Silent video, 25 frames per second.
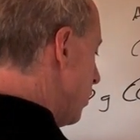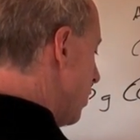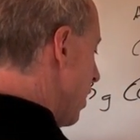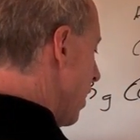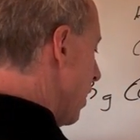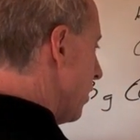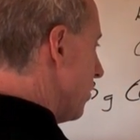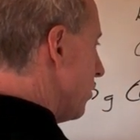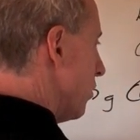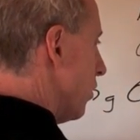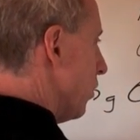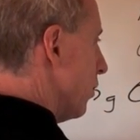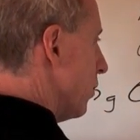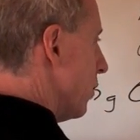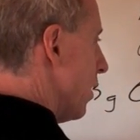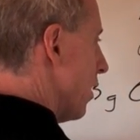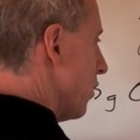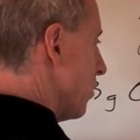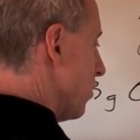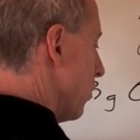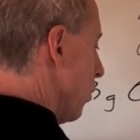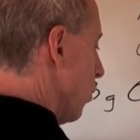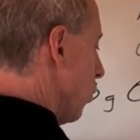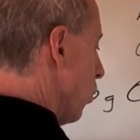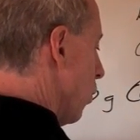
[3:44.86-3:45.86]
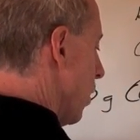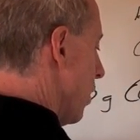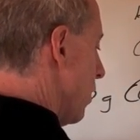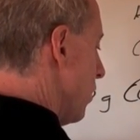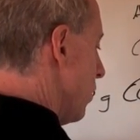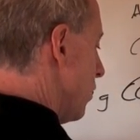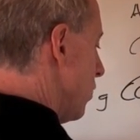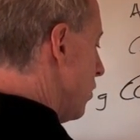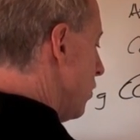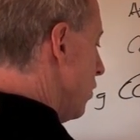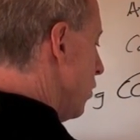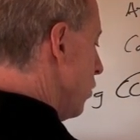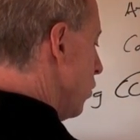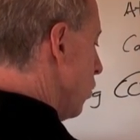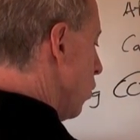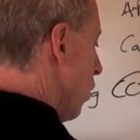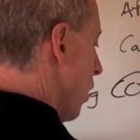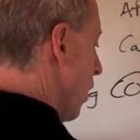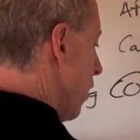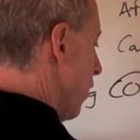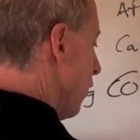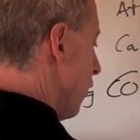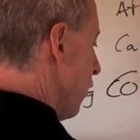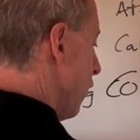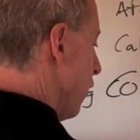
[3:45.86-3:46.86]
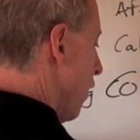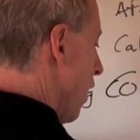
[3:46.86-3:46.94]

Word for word: you take zero decimal, one two one